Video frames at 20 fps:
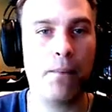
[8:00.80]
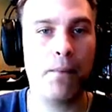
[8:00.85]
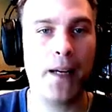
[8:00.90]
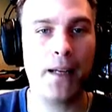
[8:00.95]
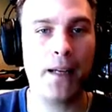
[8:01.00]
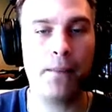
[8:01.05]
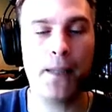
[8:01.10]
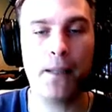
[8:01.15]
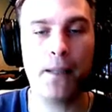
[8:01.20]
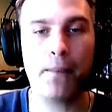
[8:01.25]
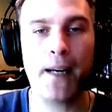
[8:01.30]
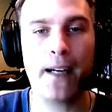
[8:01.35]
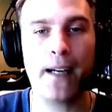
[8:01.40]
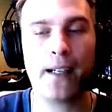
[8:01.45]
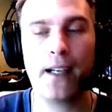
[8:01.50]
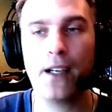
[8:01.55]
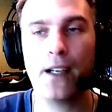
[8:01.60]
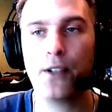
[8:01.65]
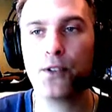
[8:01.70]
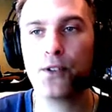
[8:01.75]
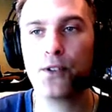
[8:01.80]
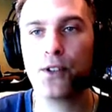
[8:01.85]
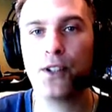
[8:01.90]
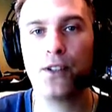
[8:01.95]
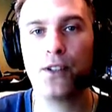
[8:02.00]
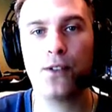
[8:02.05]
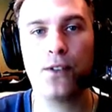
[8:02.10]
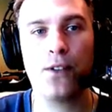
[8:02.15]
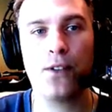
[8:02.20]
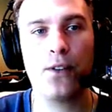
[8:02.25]
maybe about 100
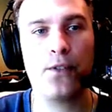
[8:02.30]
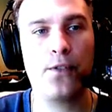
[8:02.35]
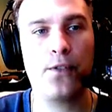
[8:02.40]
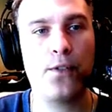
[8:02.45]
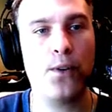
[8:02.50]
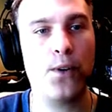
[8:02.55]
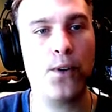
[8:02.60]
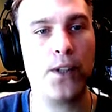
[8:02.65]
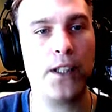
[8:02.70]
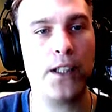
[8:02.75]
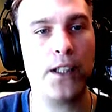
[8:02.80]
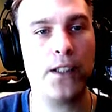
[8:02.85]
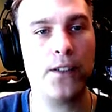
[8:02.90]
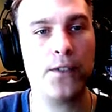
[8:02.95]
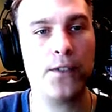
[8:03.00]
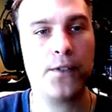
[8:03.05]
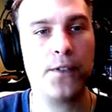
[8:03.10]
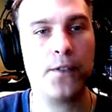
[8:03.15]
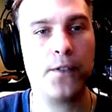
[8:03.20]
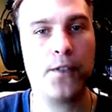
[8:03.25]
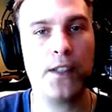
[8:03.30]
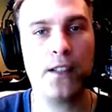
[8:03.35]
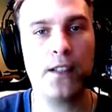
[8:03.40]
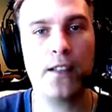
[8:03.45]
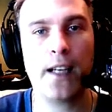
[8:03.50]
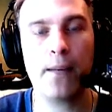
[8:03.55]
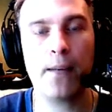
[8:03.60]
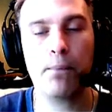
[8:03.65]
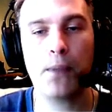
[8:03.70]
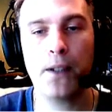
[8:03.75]
or 40 or 50
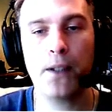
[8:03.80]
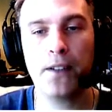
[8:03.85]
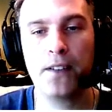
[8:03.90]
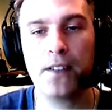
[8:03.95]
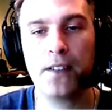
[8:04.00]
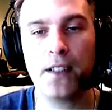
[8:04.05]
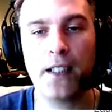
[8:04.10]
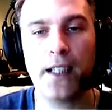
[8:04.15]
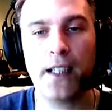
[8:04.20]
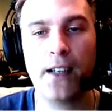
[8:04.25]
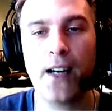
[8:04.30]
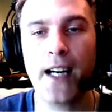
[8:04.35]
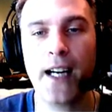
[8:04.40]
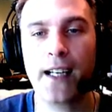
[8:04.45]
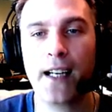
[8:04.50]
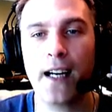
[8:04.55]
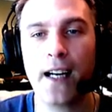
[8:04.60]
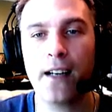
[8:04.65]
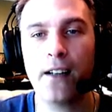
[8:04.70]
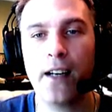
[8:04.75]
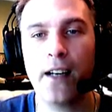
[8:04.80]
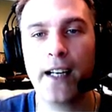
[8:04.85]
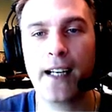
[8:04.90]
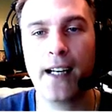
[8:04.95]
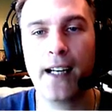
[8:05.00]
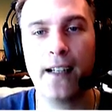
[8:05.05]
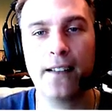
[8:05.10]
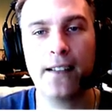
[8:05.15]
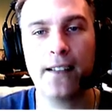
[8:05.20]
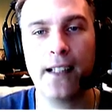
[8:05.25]
templates in here. I
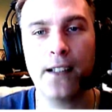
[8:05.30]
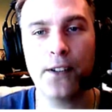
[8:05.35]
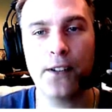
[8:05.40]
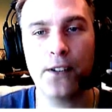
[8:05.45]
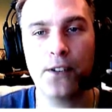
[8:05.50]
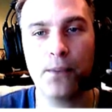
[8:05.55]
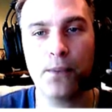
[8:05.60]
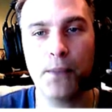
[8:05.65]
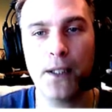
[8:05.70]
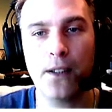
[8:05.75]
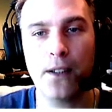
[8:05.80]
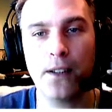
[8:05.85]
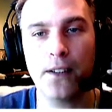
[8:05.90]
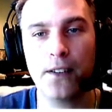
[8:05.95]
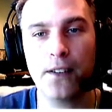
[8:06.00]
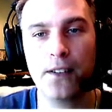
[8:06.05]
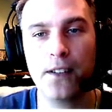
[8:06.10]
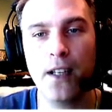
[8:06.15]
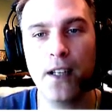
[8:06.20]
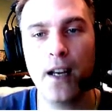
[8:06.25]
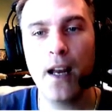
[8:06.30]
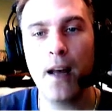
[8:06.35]
can't tell you, to be honest.